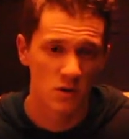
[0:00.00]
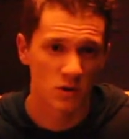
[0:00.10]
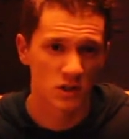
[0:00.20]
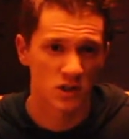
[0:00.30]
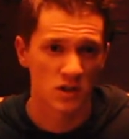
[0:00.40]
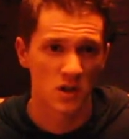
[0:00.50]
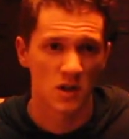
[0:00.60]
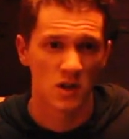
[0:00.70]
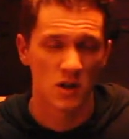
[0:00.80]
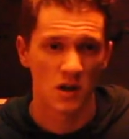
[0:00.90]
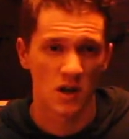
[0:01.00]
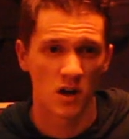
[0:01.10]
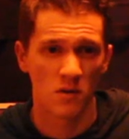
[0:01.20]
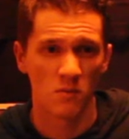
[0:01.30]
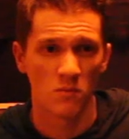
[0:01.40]
which
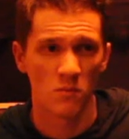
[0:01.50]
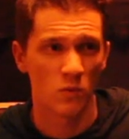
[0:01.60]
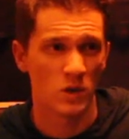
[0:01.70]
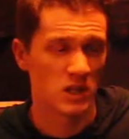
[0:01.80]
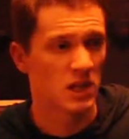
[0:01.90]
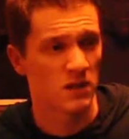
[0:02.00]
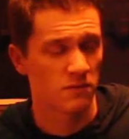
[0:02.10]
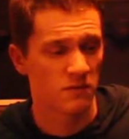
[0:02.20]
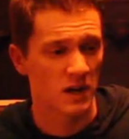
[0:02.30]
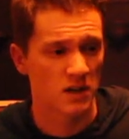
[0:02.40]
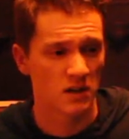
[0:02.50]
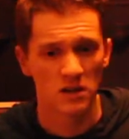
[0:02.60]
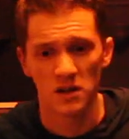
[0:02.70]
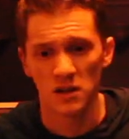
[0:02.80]
um, we did fight,